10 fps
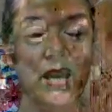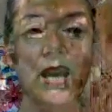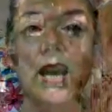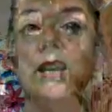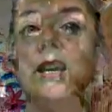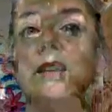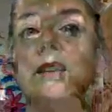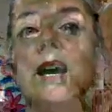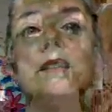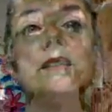And yet
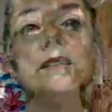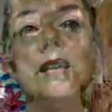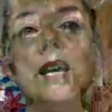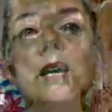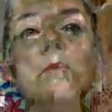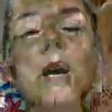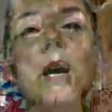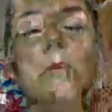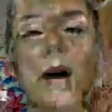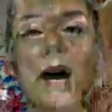that same
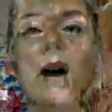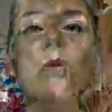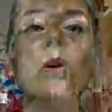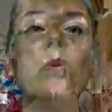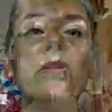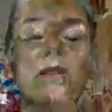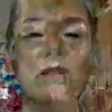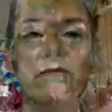power within the